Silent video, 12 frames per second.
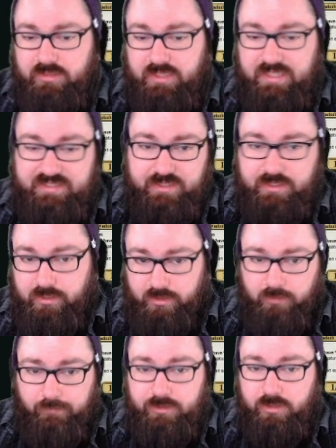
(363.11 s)
Yes, they
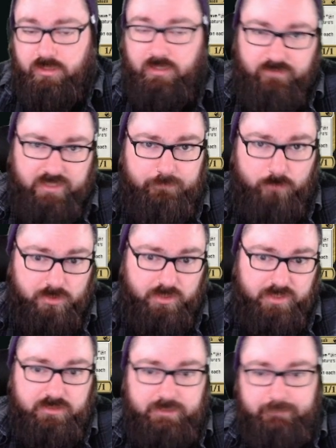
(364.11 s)
kill Guardian of Faith more than
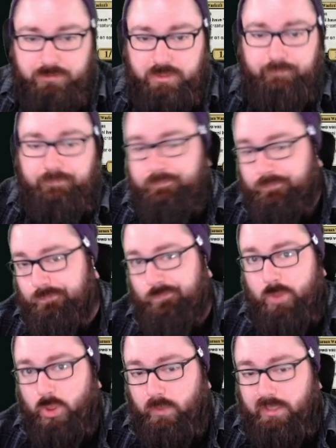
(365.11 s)
likely, but
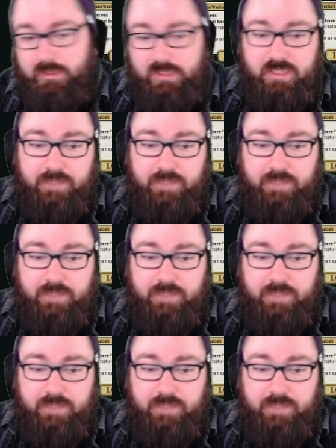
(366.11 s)
oh well.